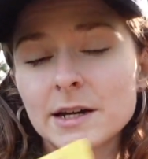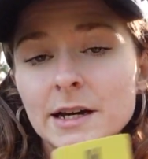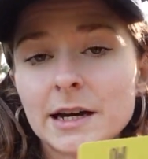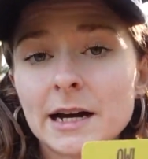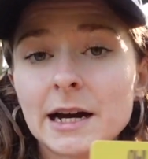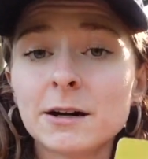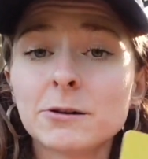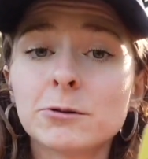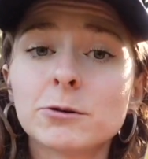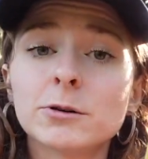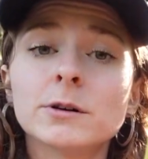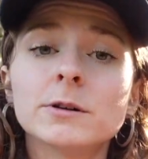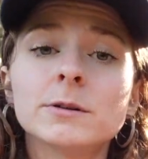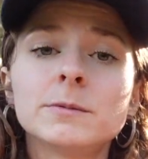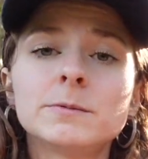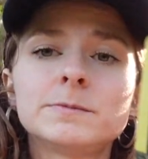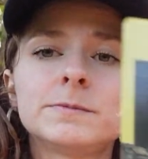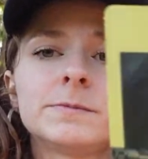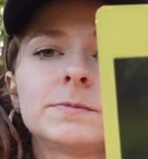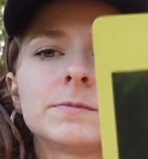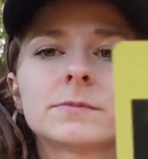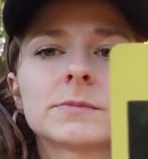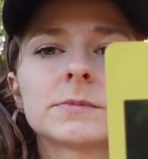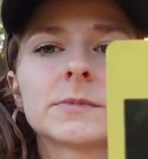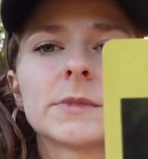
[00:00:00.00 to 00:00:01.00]
Owl.
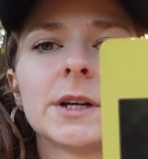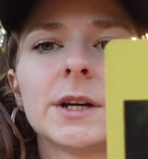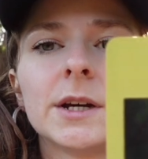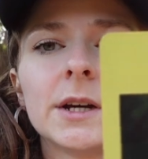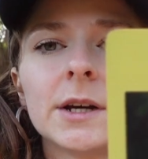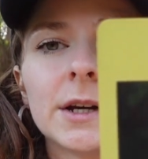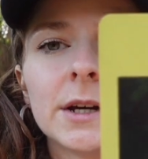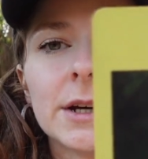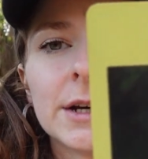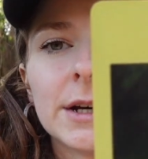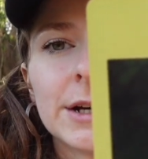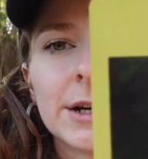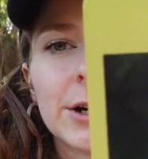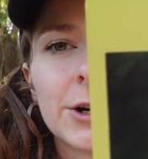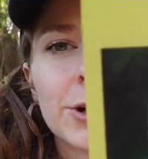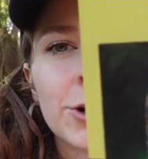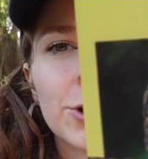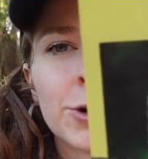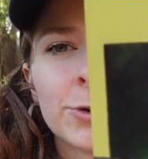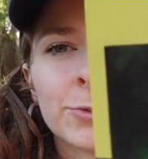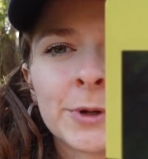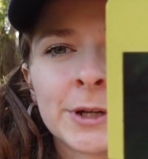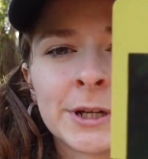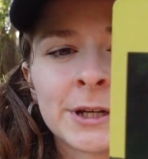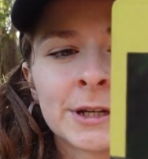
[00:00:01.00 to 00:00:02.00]

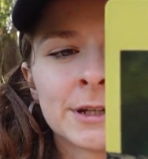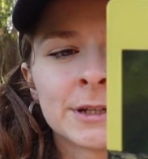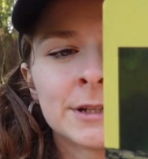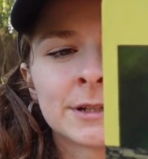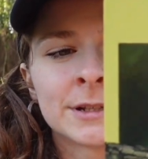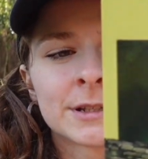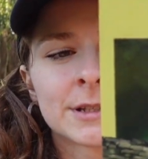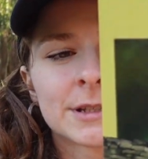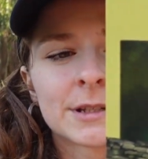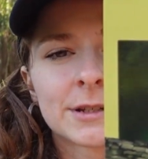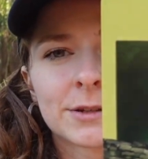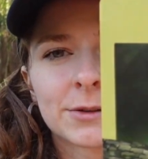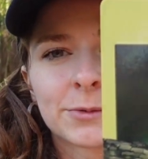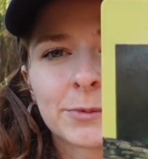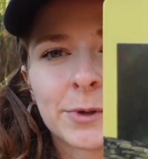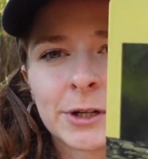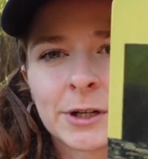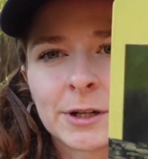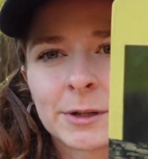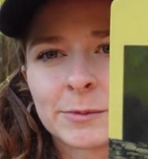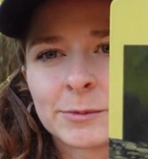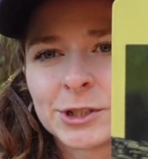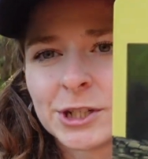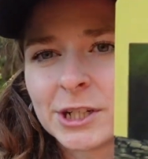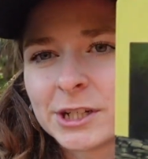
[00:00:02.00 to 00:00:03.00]
Omens. Oh my
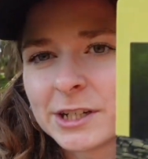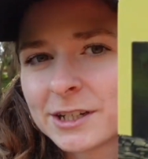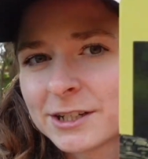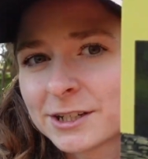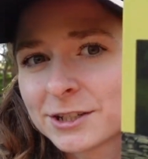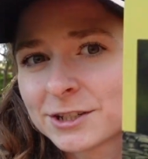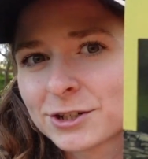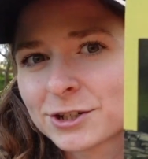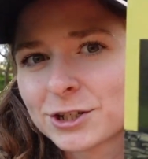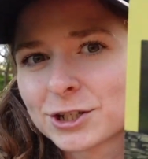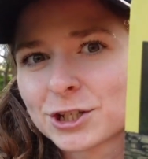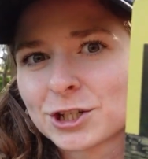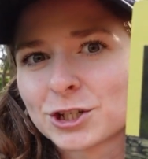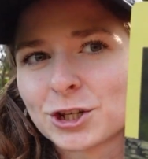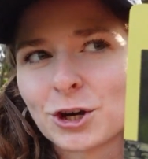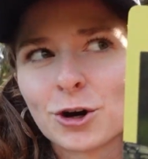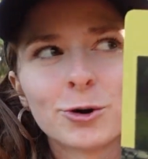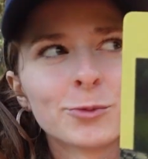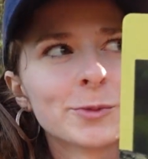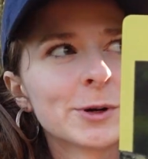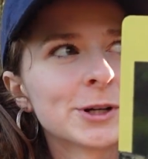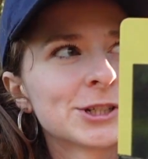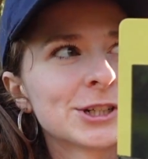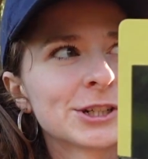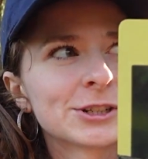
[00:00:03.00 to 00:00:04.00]
god, I'm shaking because there's so
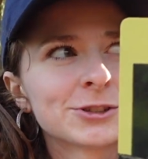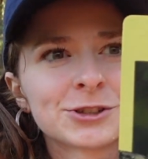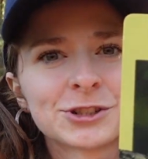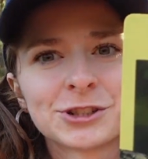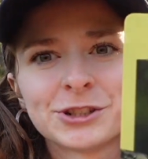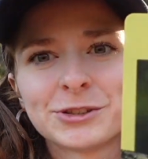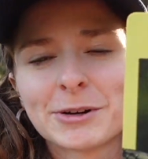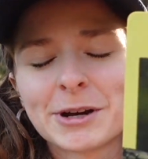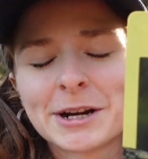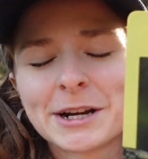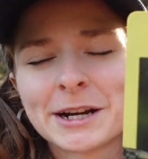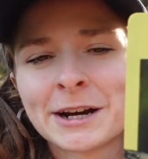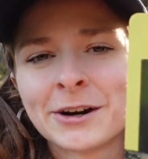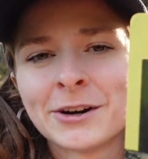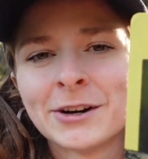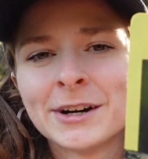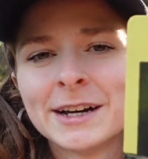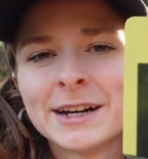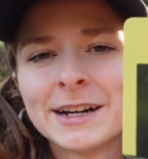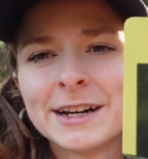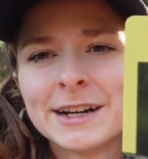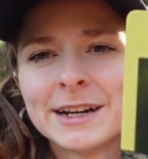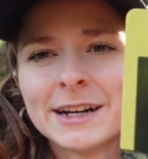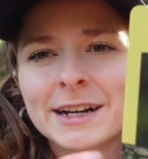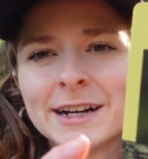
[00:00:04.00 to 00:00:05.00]
much energy right now.
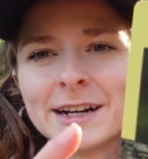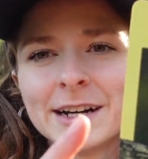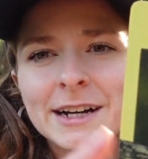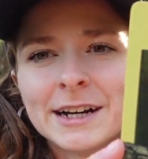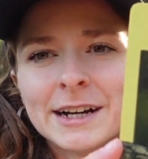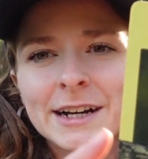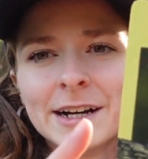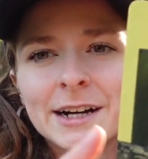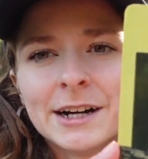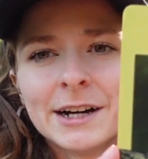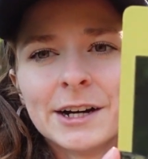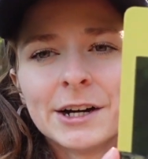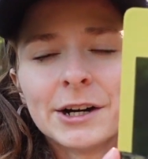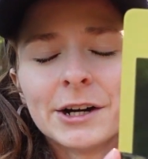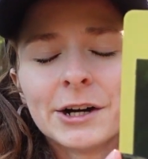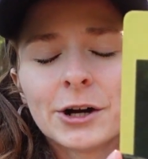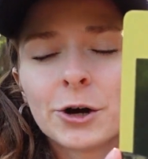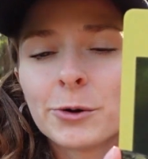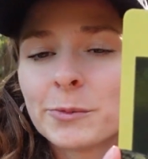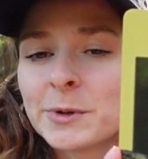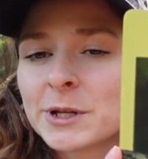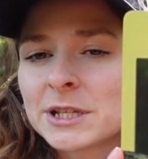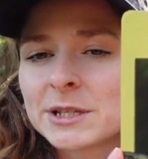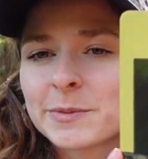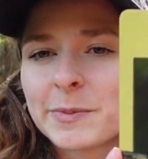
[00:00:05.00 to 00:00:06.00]

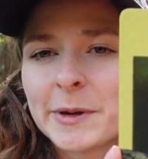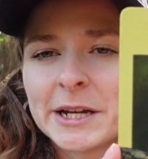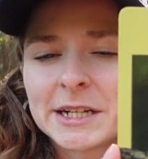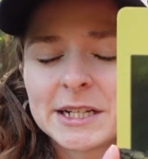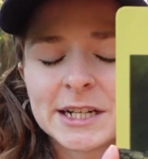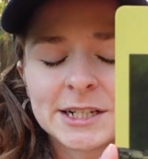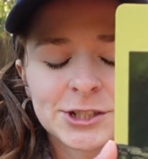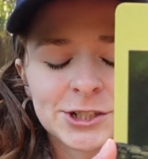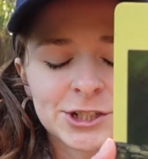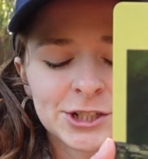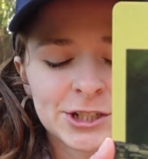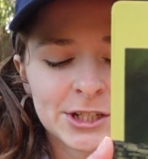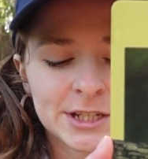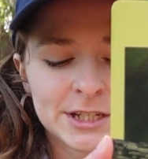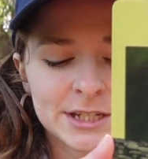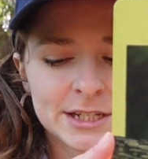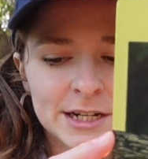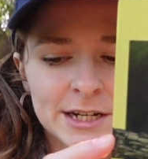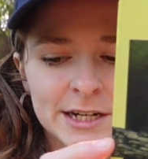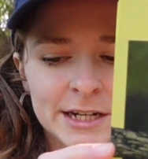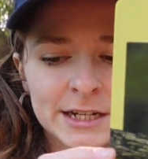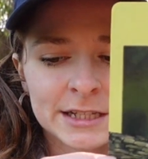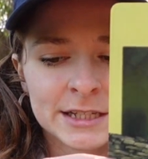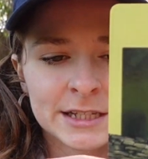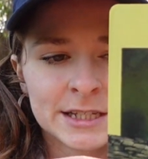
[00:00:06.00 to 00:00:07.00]
Omens, pay attention to the
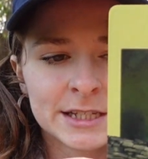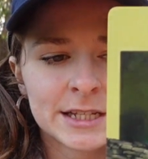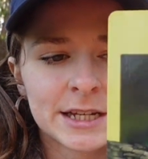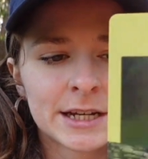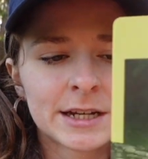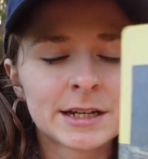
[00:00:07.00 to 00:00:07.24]
signs.